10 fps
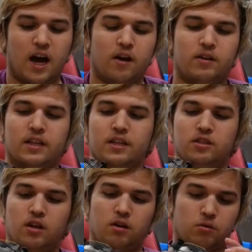I don't like these
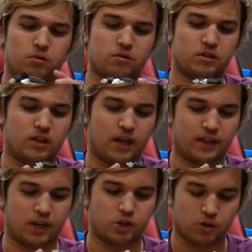stock coolers. Like,
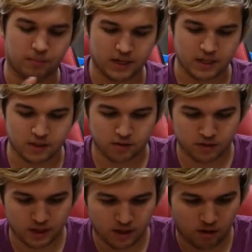they should be easier
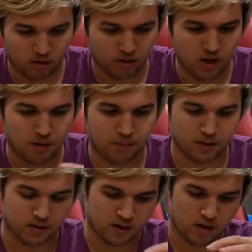than they are,
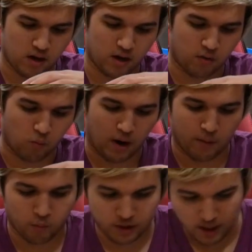but uh, why
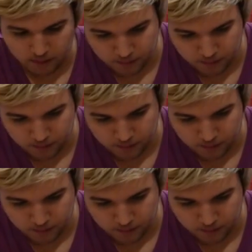would they